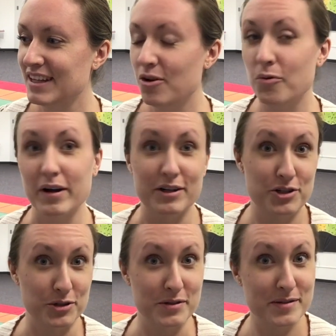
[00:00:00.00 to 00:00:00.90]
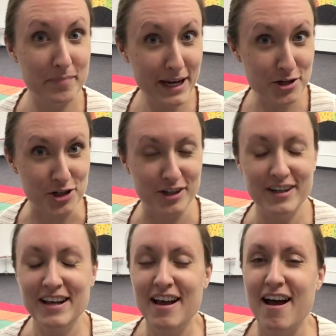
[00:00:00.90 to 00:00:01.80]
Where it turns major.
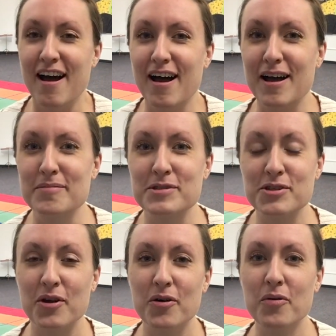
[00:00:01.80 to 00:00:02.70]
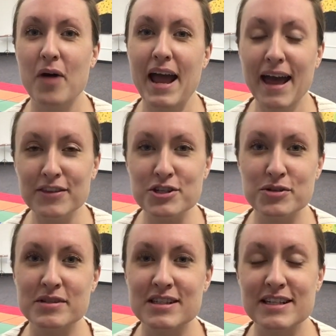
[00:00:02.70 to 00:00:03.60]
So I had the
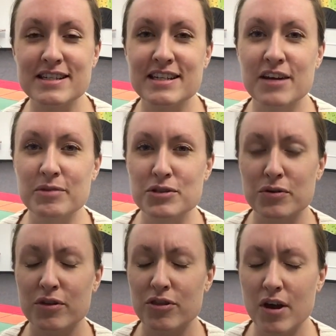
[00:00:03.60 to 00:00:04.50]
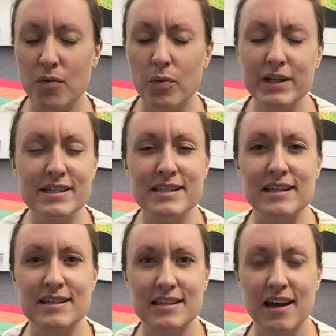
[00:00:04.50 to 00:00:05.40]
students listen, and we sort of thought, what does
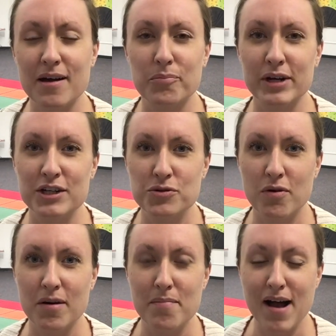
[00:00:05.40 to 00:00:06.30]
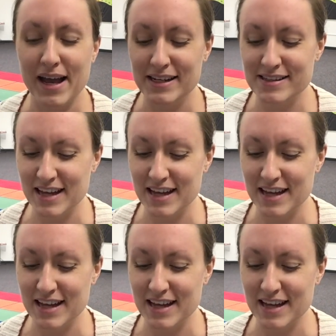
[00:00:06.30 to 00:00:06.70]
it bring into our minds?